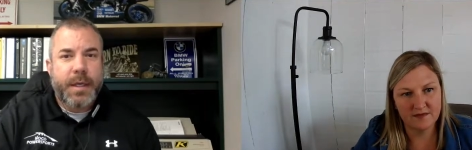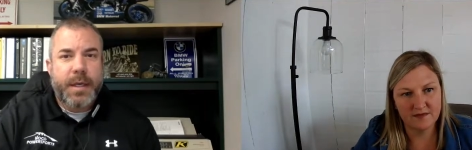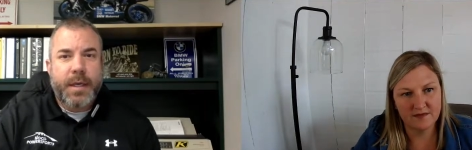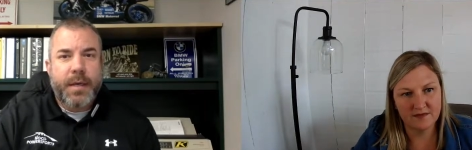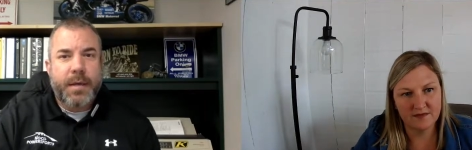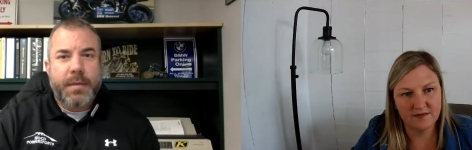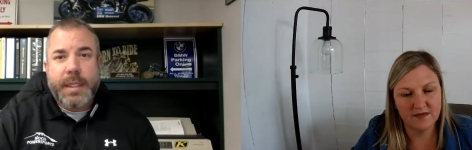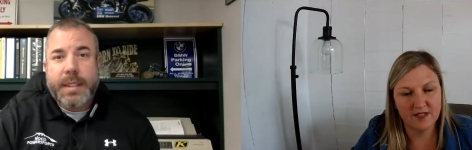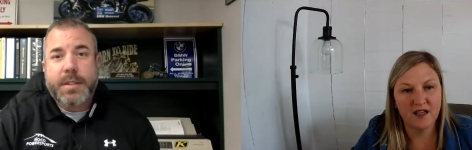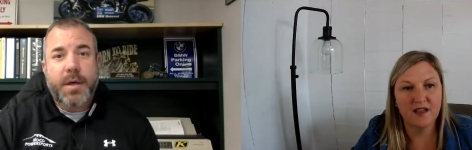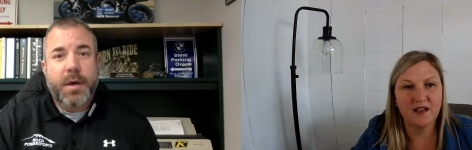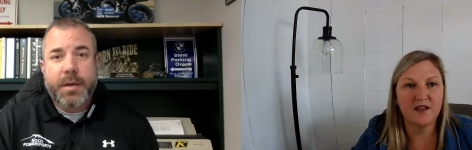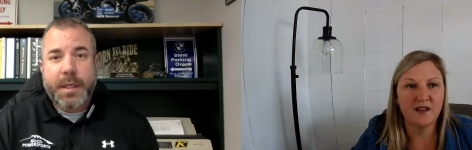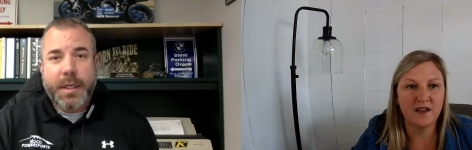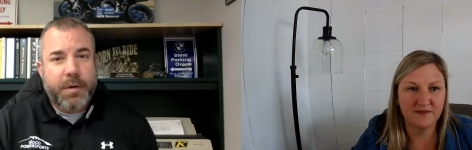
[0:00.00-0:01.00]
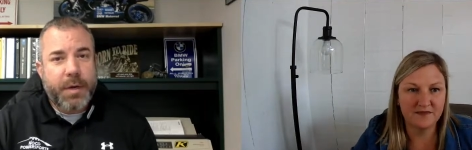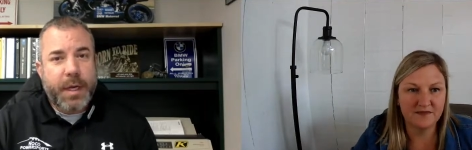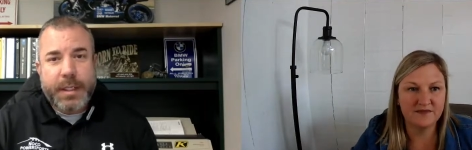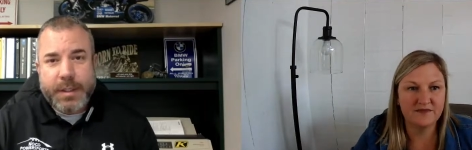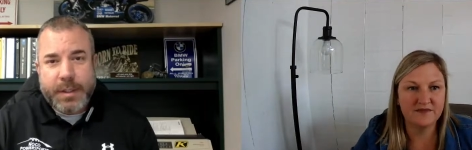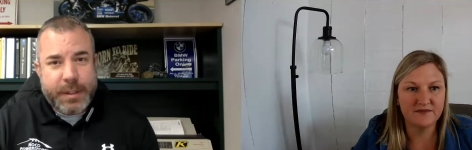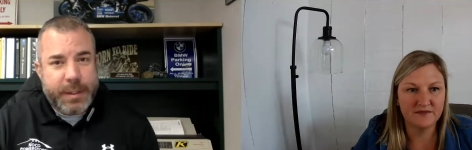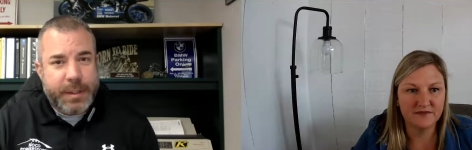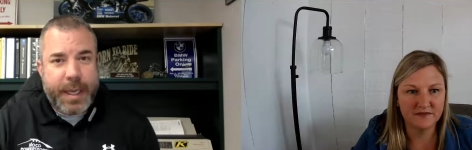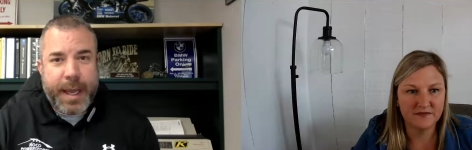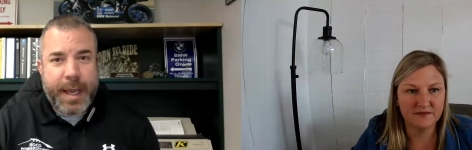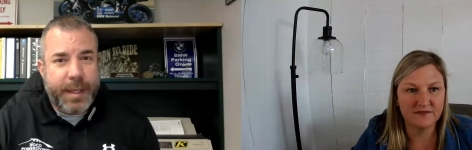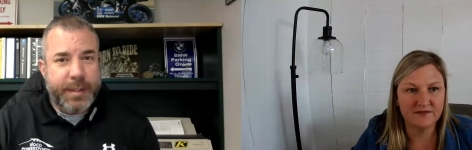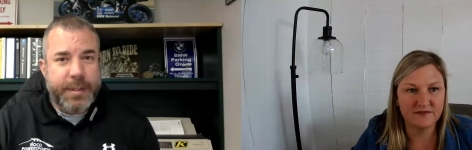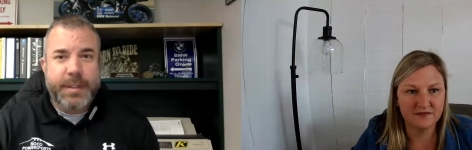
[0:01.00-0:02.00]
Speaker 1: Uh, he's calling Craigslist
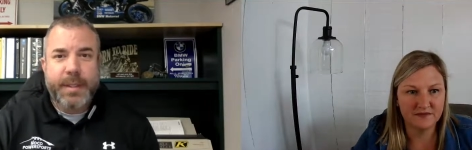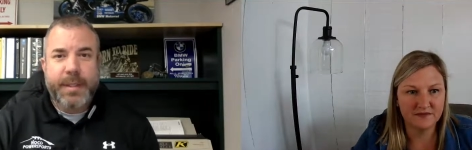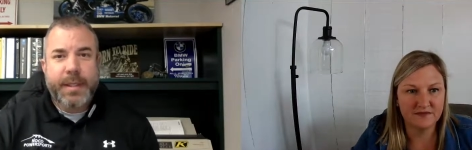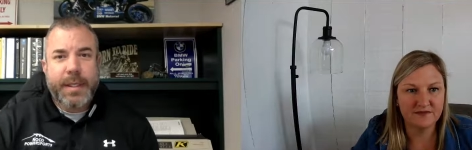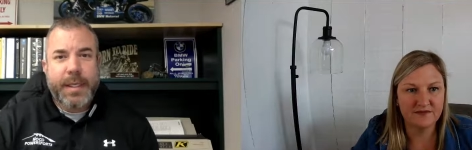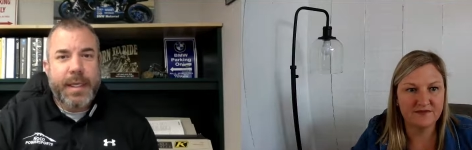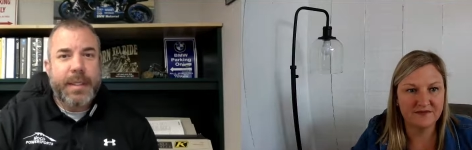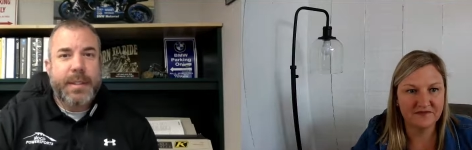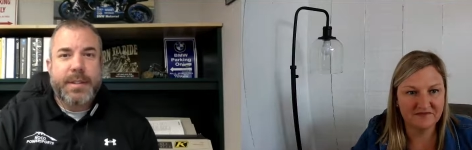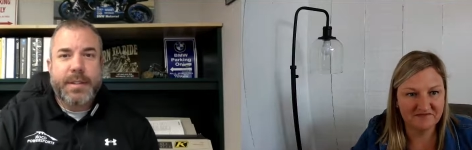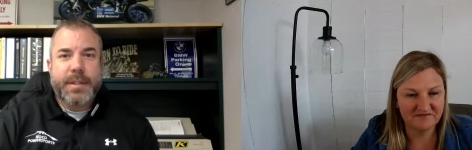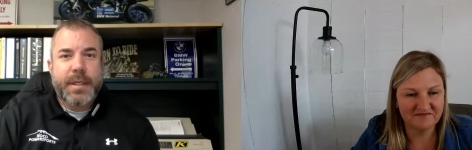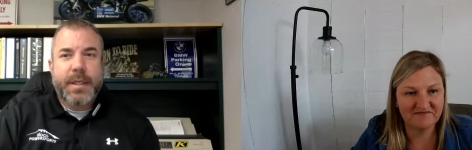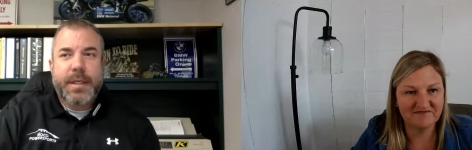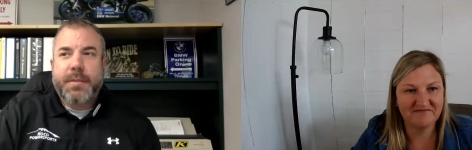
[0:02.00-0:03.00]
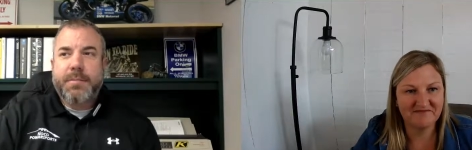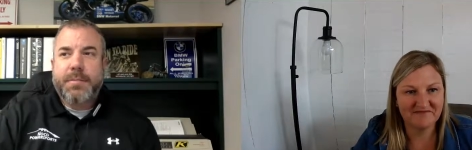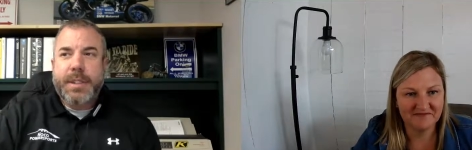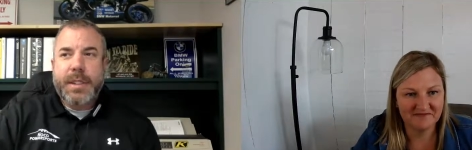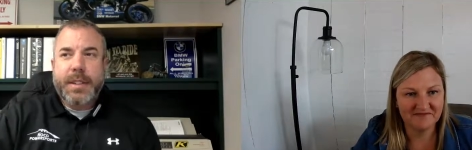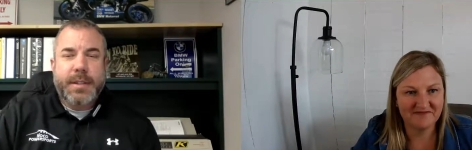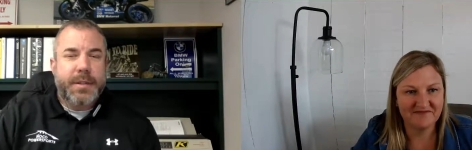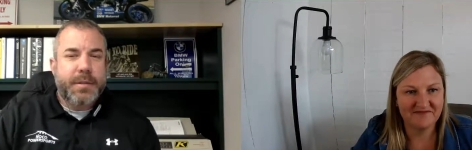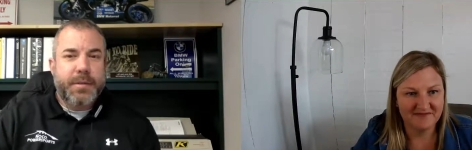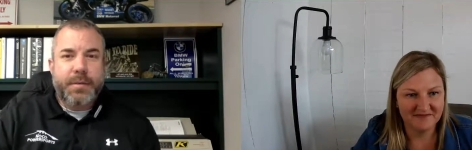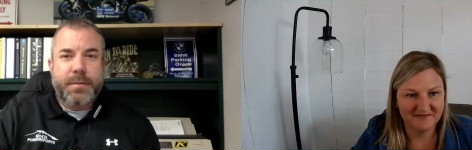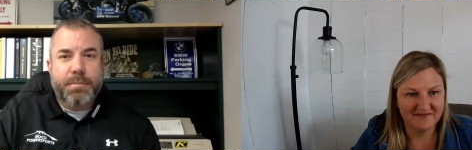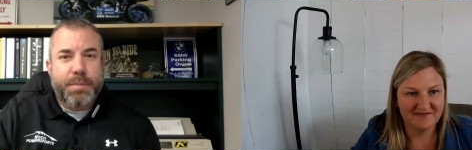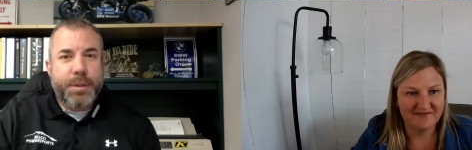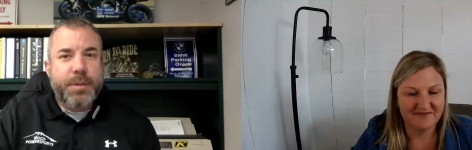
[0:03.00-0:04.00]
ads. He's just
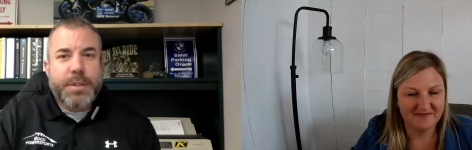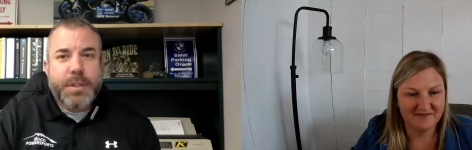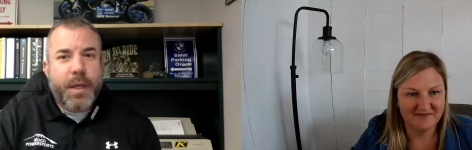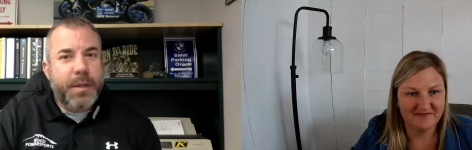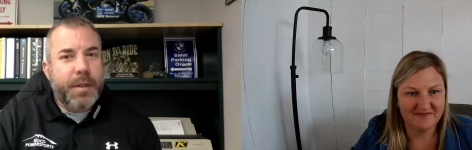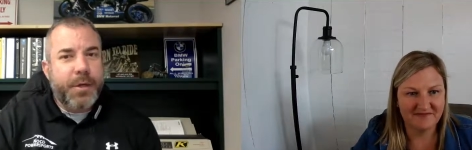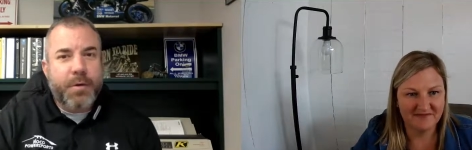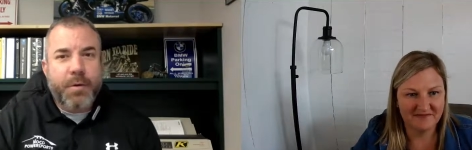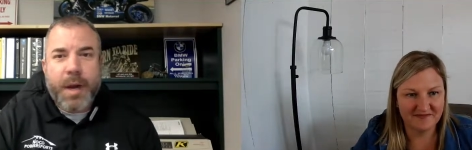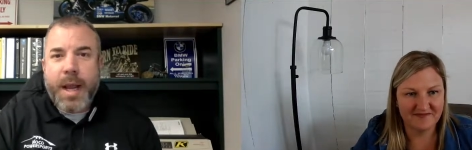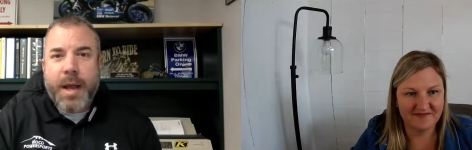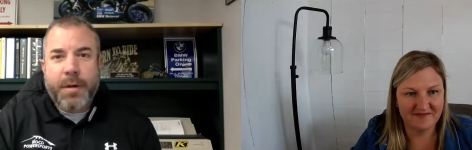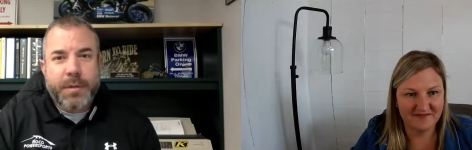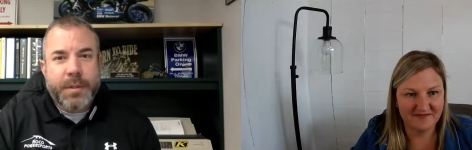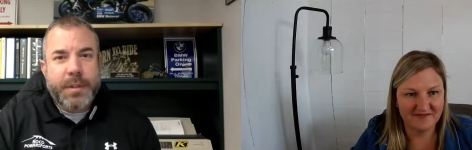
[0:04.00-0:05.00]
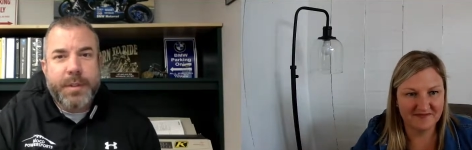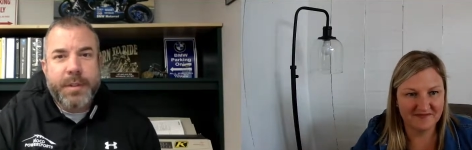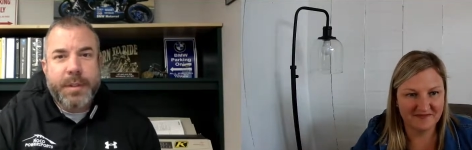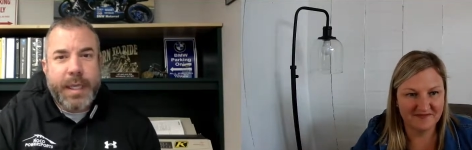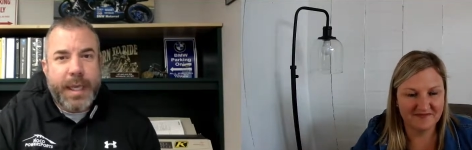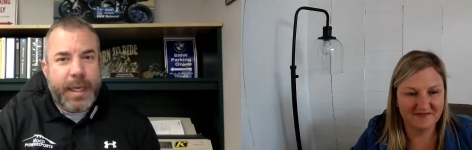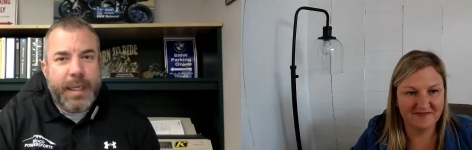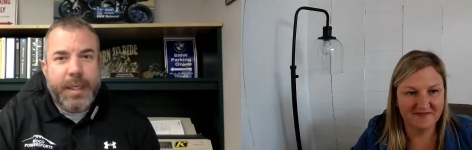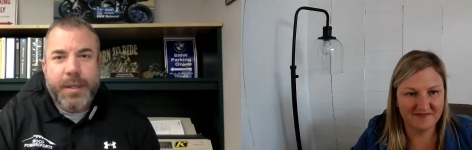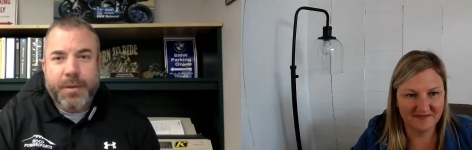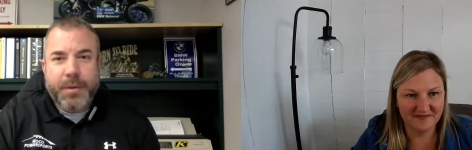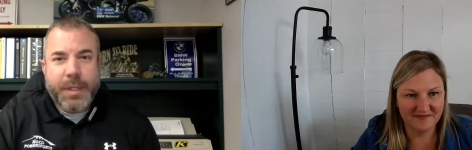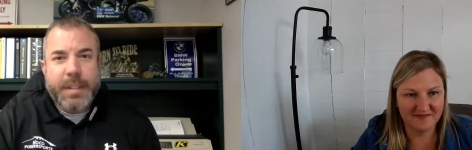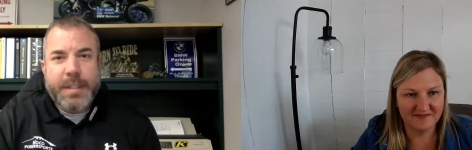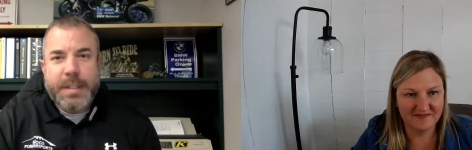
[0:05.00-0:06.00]
boots on the ground, getting
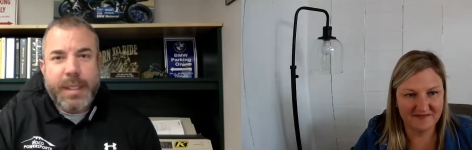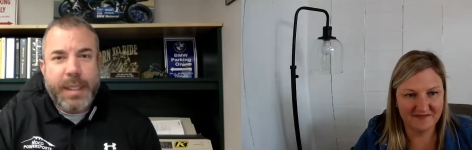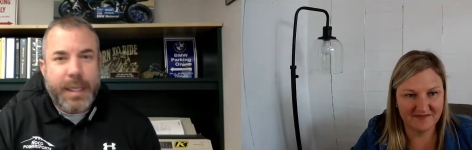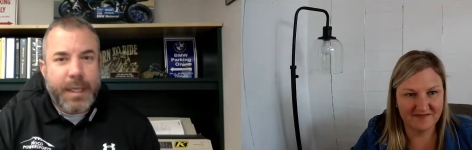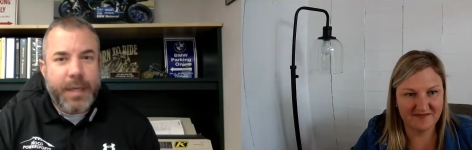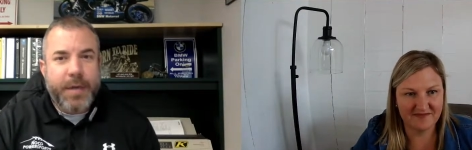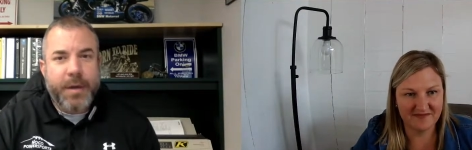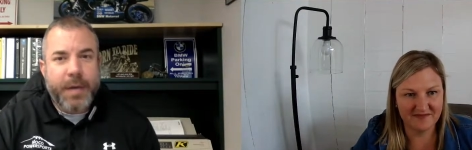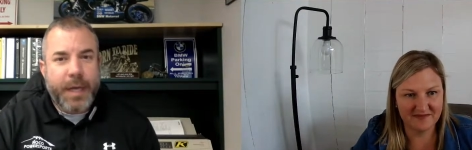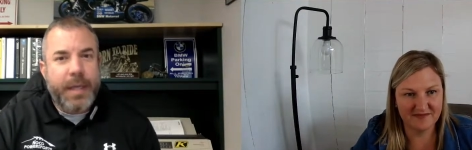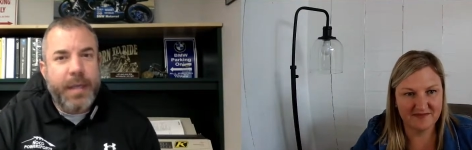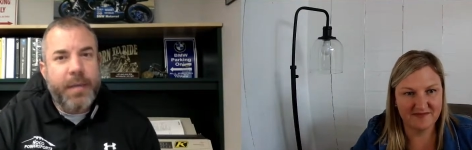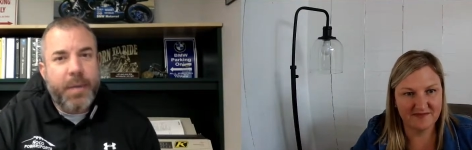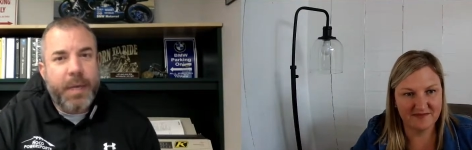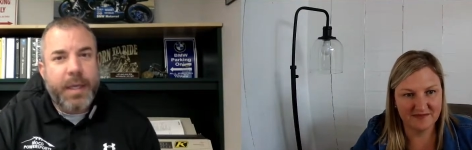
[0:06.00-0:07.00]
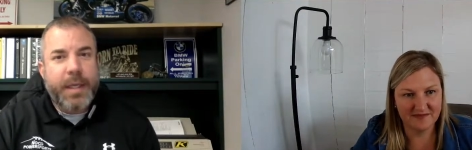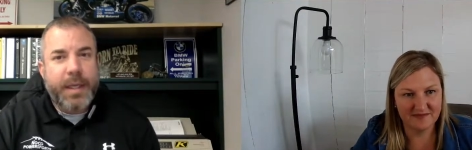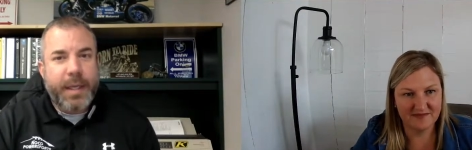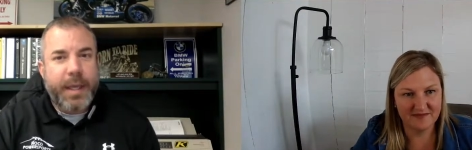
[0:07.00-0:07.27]
units here any way he